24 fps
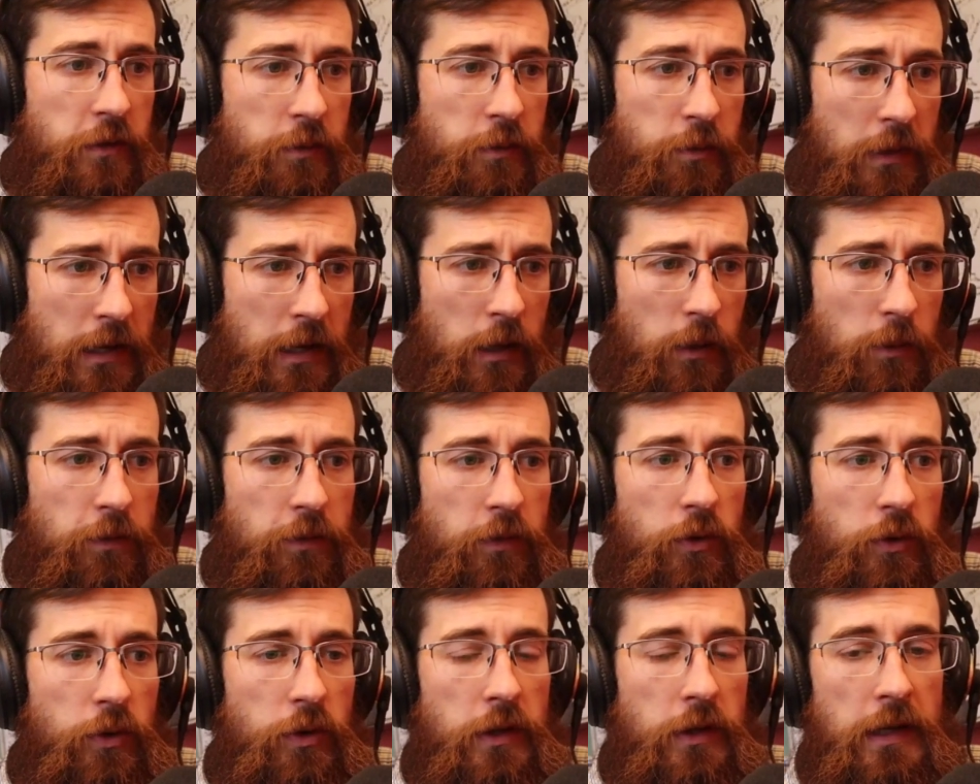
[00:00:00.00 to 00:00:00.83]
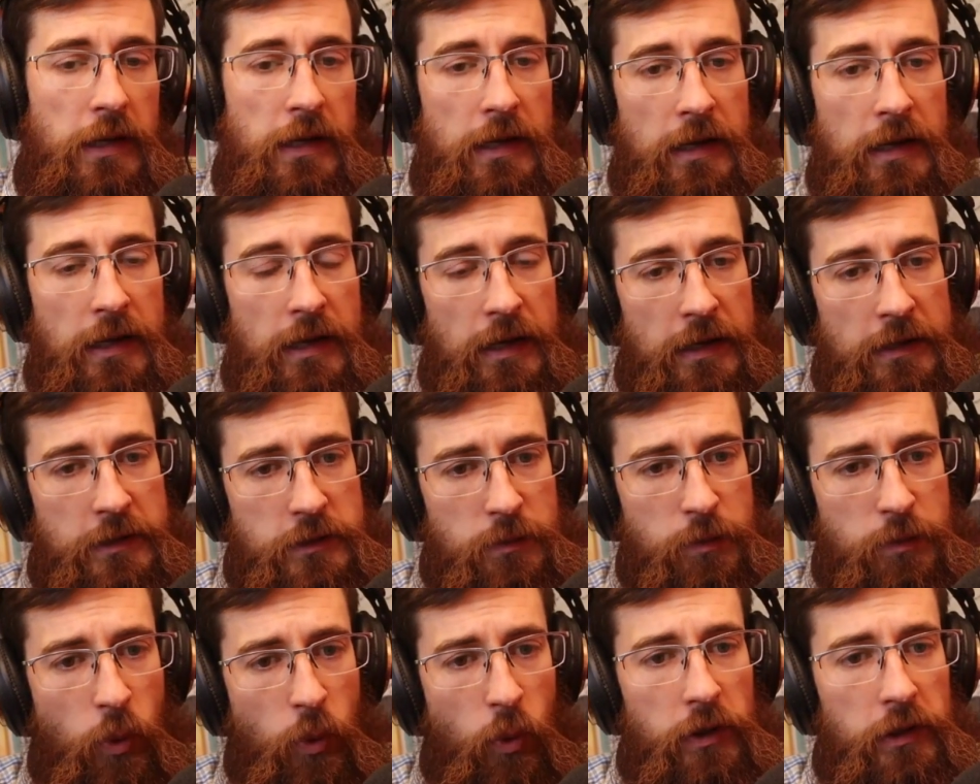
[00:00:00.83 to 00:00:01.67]
and be helpful and
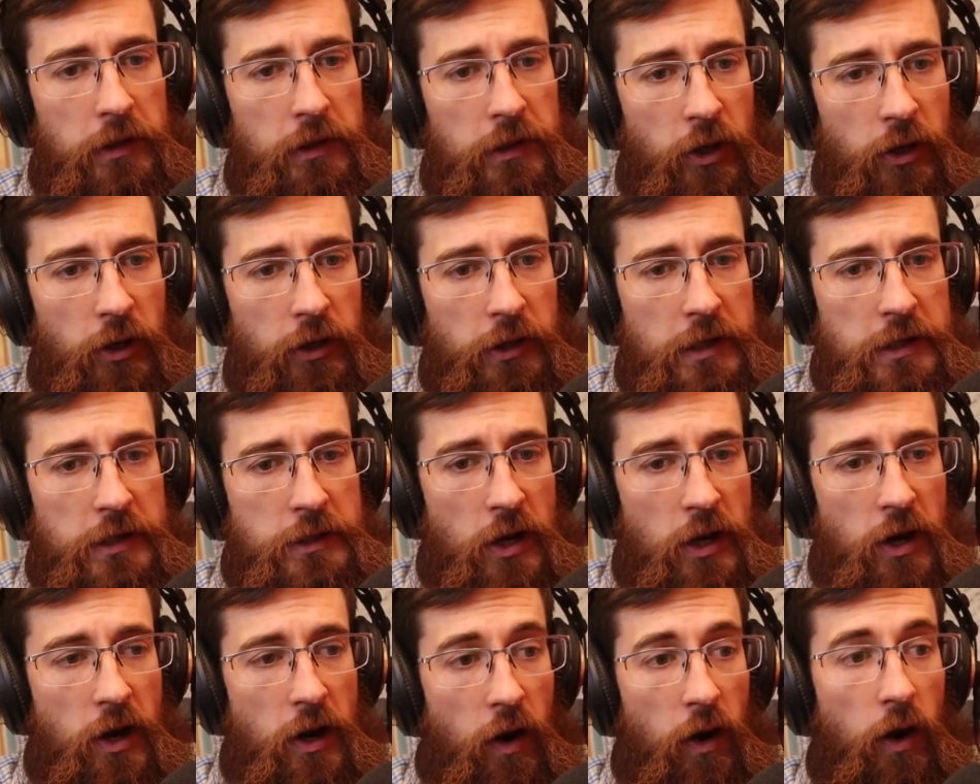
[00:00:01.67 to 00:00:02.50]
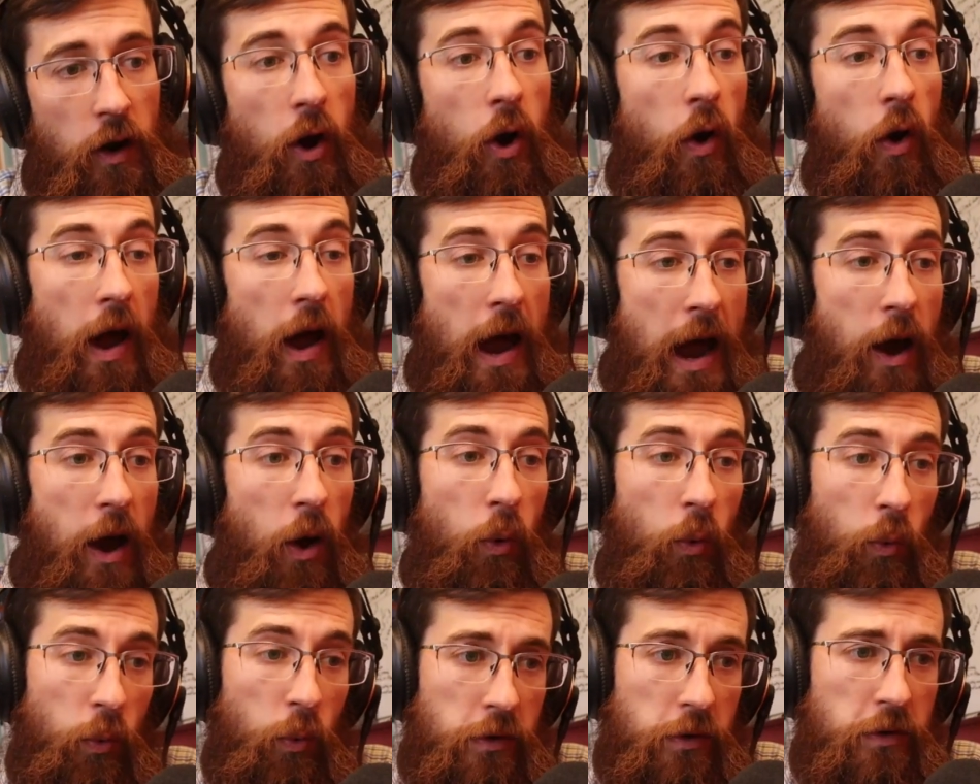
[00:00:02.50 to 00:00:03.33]
support and encourage are all
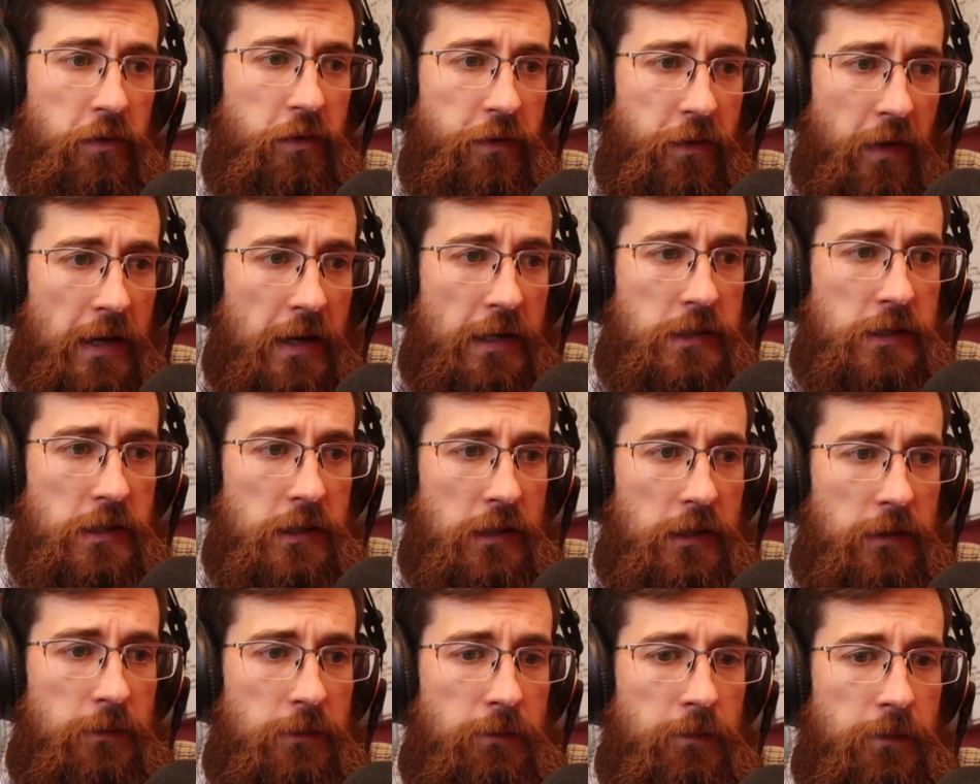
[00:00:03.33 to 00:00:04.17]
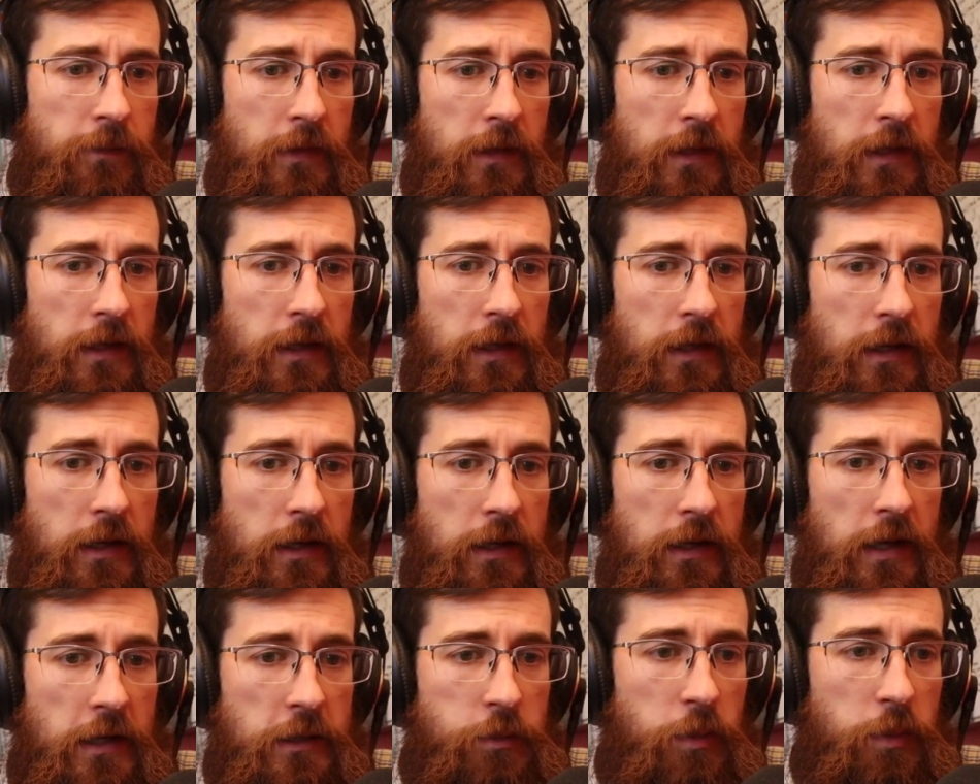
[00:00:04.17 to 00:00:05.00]
outward facing
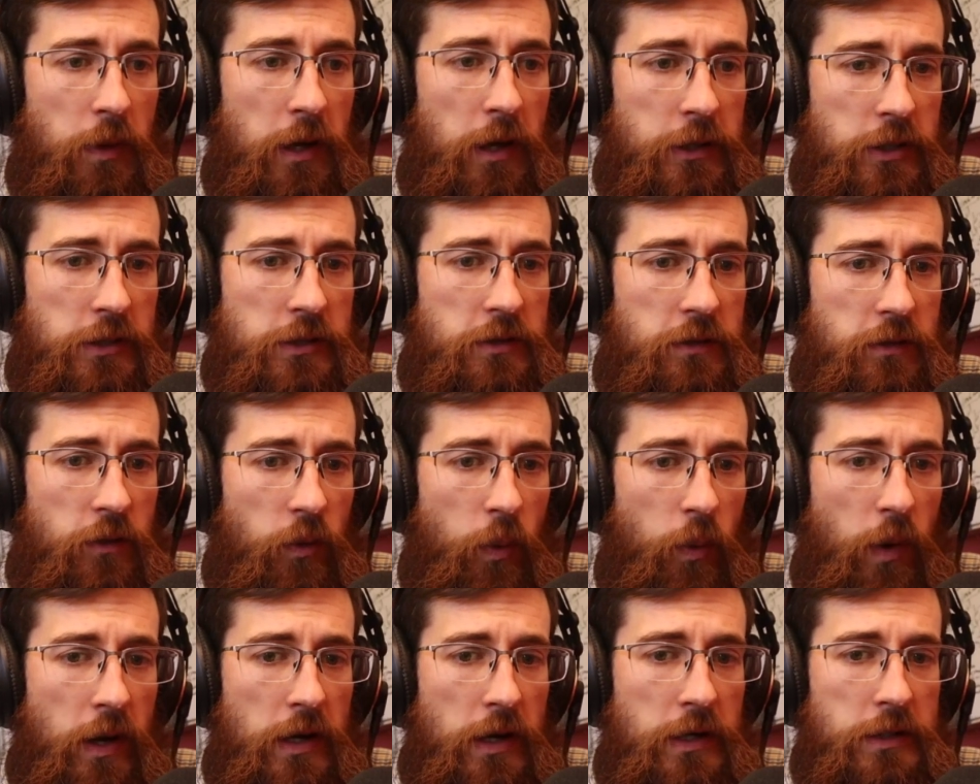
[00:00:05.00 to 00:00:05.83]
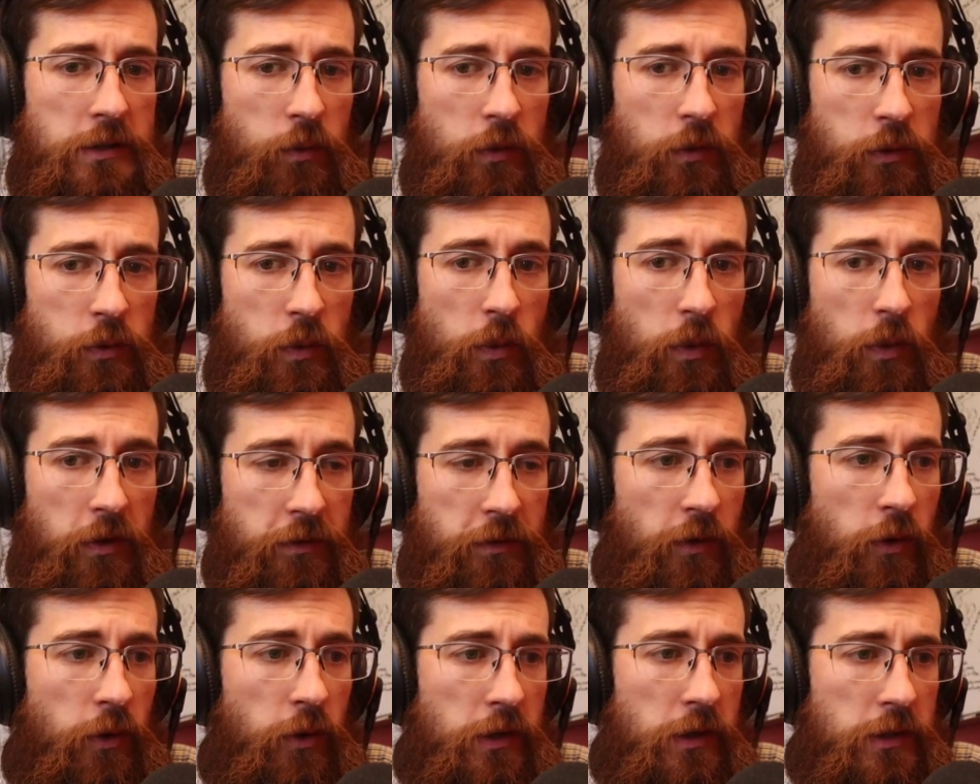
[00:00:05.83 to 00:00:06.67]
expressions of the ways in which we want to
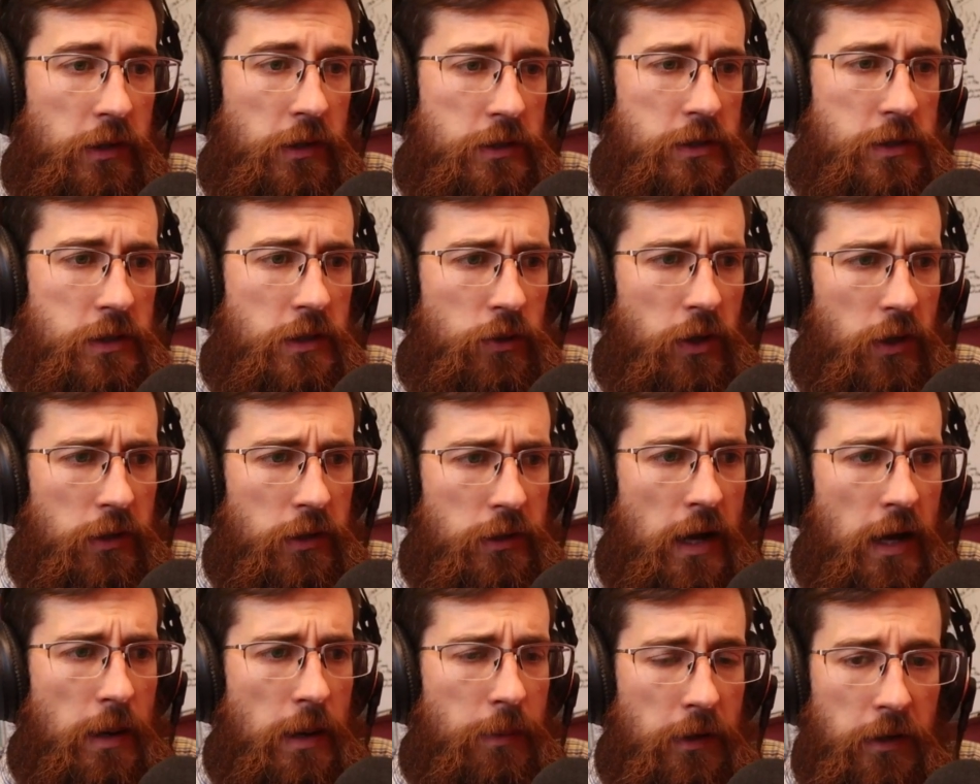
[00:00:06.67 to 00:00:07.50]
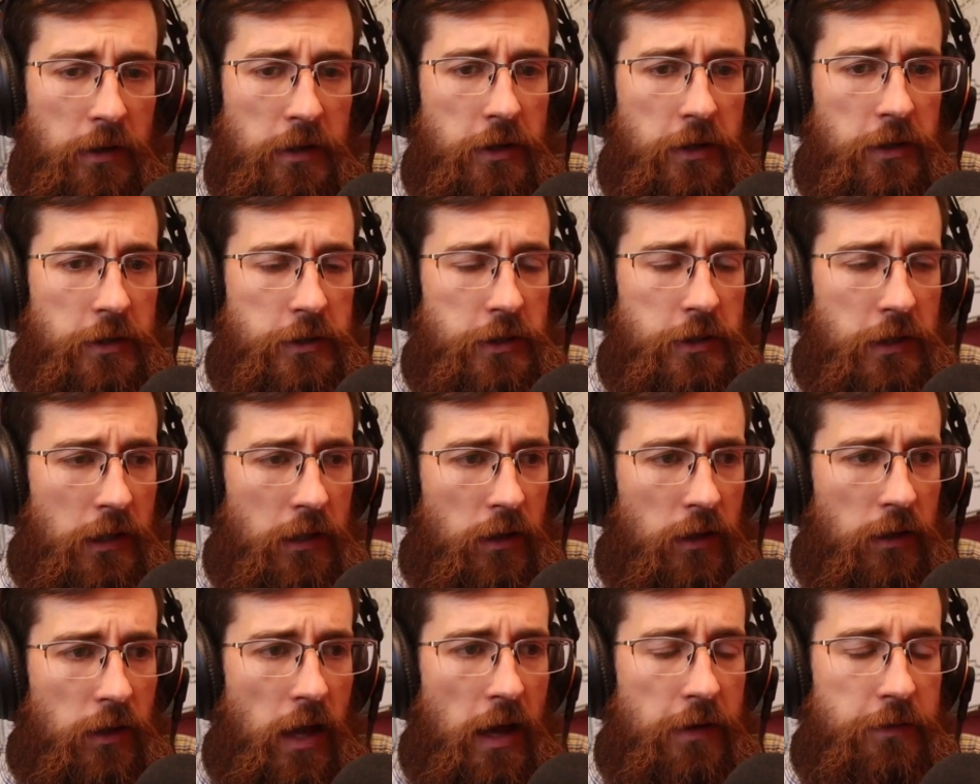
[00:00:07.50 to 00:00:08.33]
focus and use our time and our energy in
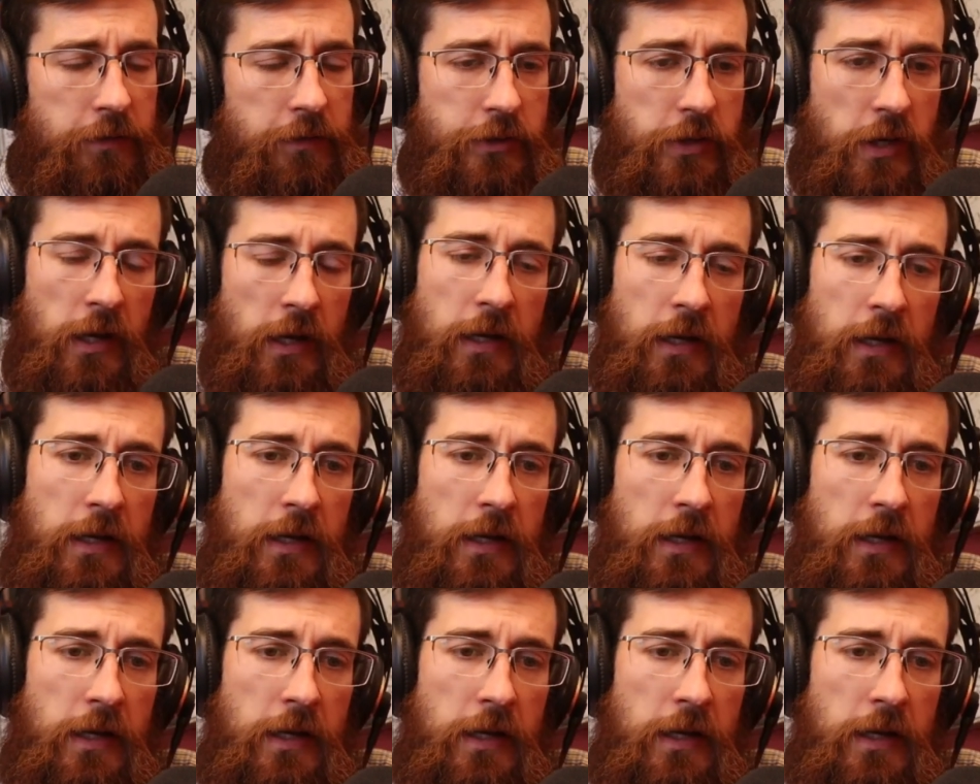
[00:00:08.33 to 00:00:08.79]
our lives.